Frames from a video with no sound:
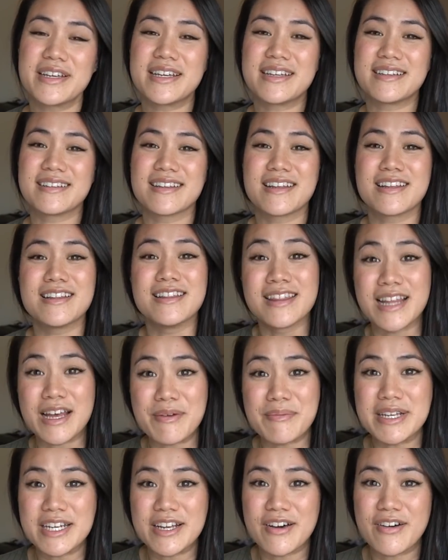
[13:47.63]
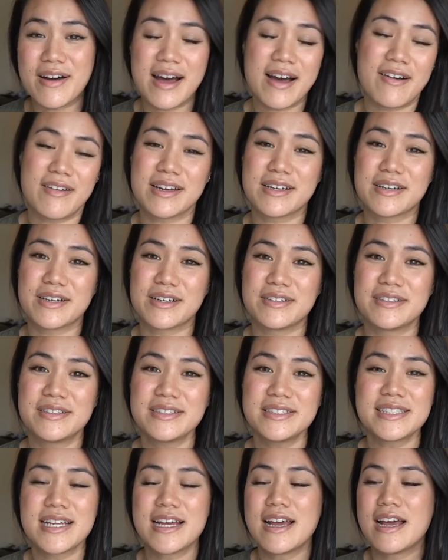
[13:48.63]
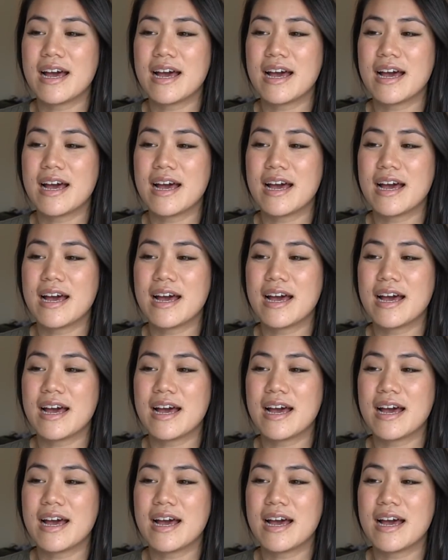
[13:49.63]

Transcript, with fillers: and let me know how it goes.